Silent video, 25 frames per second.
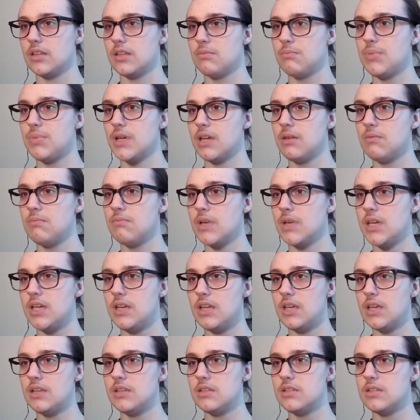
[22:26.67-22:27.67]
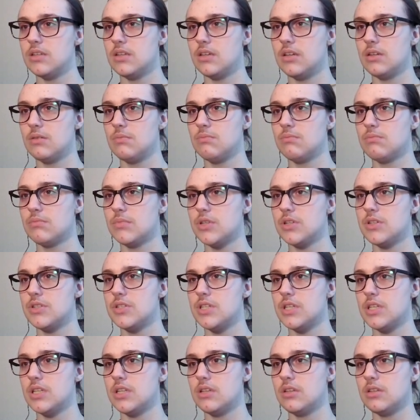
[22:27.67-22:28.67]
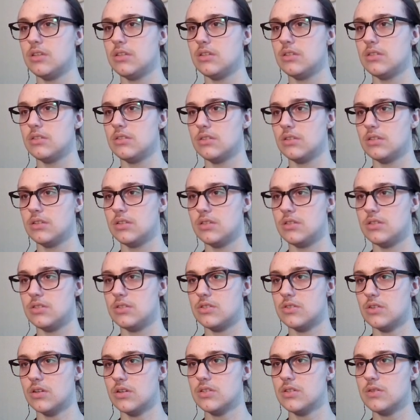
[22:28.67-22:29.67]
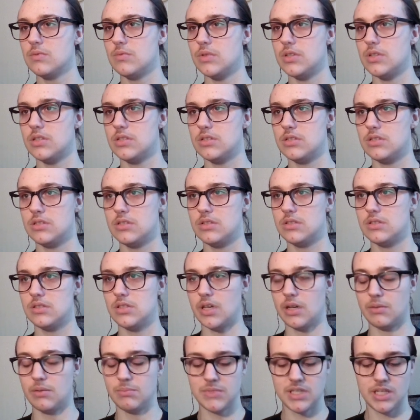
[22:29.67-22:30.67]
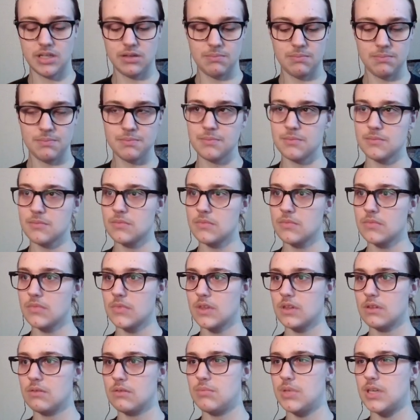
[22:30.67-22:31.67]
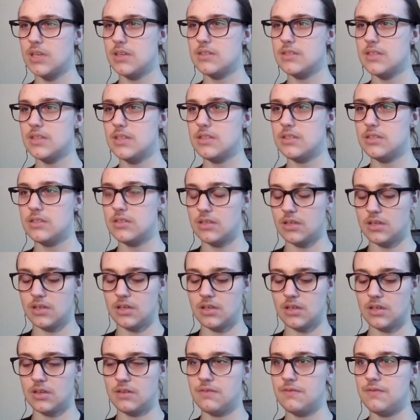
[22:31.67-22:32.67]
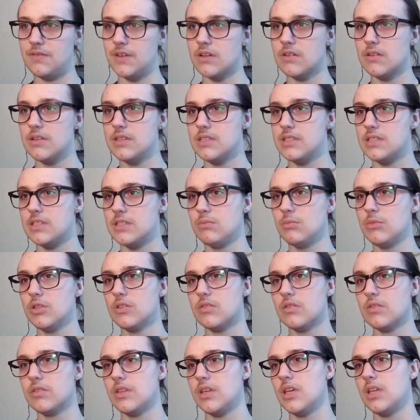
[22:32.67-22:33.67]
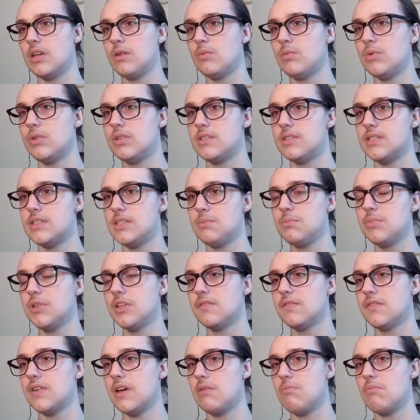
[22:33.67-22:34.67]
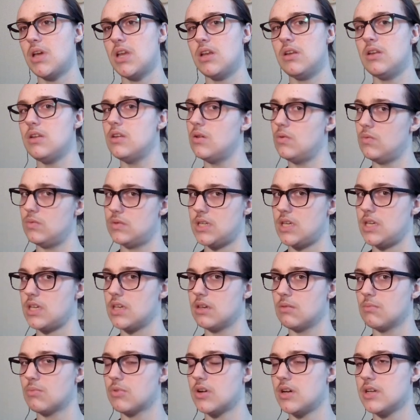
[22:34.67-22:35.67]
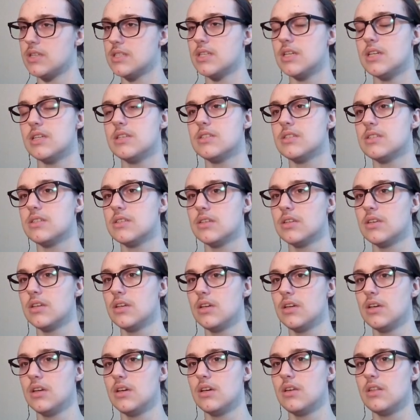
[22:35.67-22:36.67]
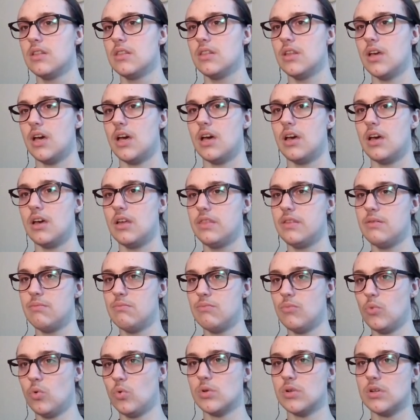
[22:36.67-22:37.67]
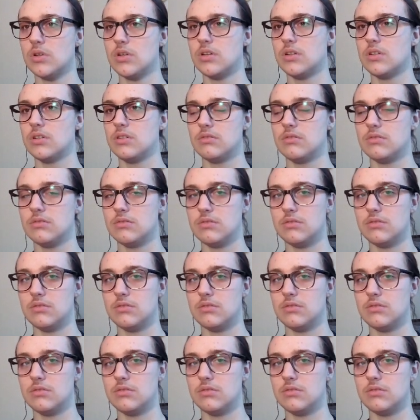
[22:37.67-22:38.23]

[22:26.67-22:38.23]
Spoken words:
but I might end up merging construction with TomTom because it is a very similar thing and it would simplify my note-taking process. The more